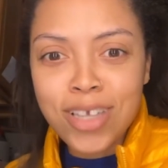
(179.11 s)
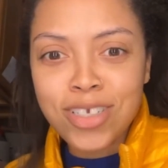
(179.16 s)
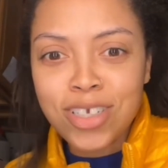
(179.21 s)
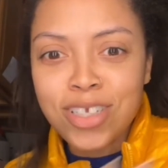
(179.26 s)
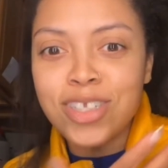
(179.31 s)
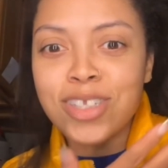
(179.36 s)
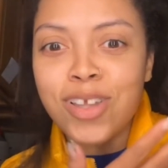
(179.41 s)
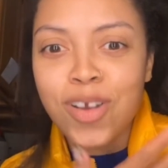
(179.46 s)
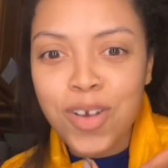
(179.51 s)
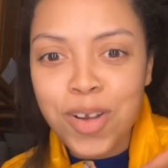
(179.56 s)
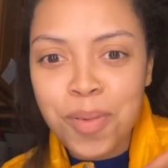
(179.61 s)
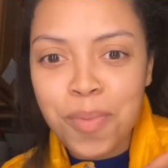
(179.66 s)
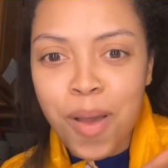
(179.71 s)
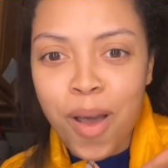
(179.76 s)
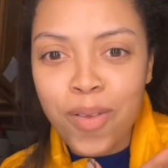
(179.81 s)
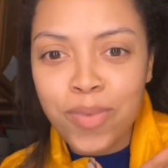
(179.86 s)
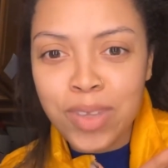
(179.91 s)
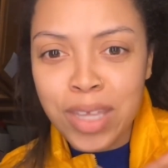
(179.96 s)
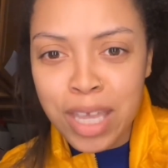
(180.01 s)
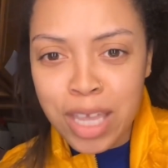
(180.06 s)
just learned
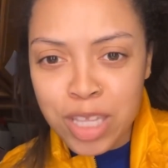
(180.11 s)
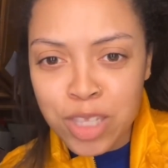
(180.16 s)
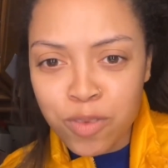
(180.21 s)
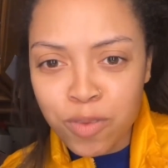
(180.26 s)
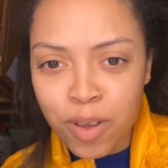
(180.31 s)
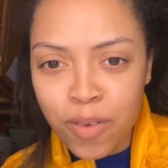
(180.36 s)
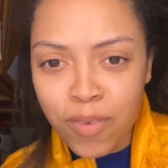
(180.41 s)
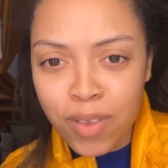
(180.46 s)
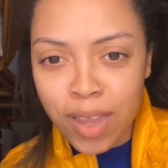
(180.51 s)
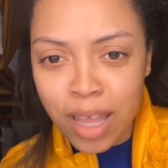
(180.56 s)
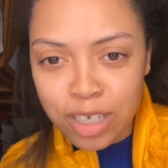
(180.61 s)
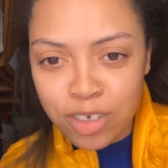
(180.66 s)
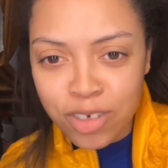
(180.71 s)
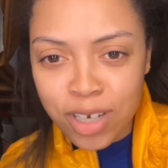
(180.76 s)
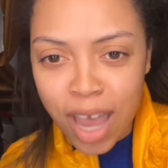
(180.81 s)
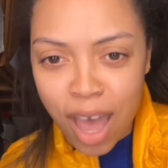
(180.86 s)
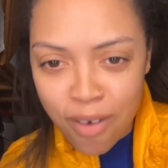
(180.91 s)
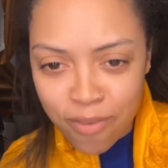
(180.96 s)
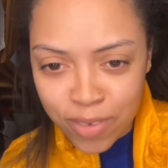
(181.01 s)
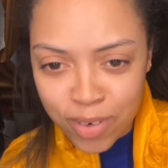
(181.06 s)
about the history of
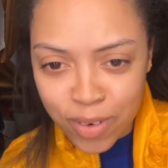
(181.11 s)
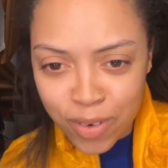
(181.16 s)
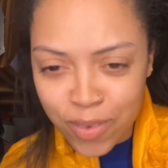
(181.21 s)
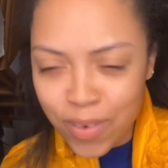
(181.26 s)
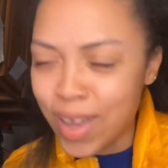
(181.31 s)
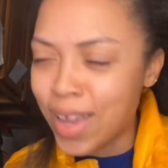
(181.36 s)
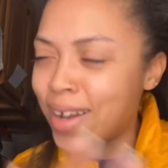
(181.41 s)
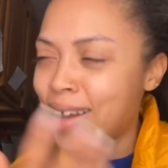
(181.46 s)
Electric Avenue and